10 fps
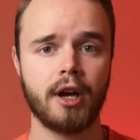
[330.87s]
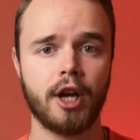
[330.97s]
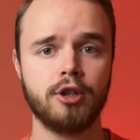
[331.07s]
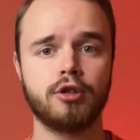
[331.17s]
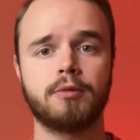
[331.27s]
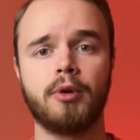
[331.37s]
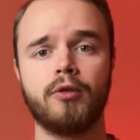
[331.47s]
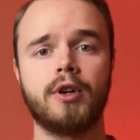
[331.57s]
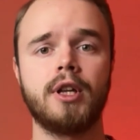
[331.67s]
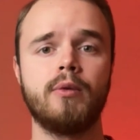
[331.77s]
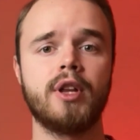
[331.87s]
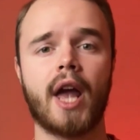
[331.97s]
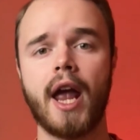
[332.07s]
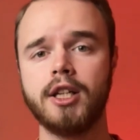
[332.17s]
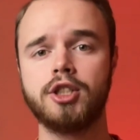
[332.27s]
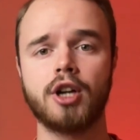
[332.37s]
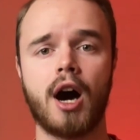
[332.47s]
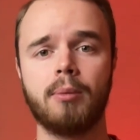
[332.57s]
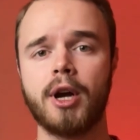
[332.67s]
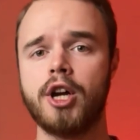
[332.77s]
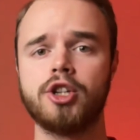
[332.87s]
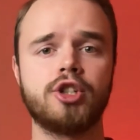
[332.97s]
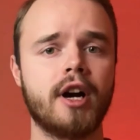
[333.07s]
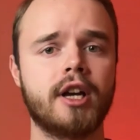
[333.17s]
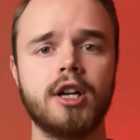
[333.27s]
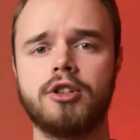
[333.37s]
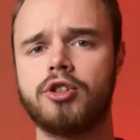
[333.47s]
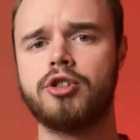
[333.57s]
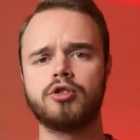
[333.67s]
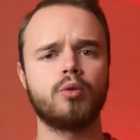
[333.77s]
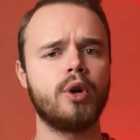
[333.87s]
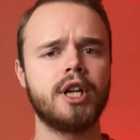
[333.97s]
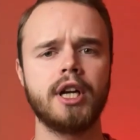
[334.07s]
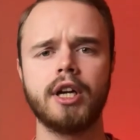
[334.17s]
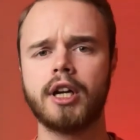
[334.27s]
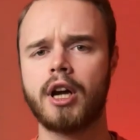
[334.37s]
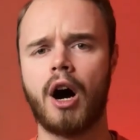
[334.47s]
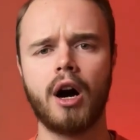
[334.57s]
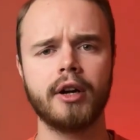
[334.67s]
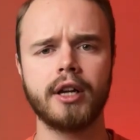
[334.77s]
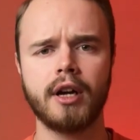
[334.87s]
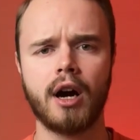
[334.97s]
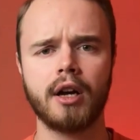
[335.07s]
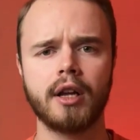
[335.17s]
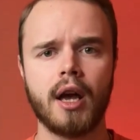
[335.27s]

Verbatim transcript: it goes perfectly with any top, jacket, sweater, cardigan.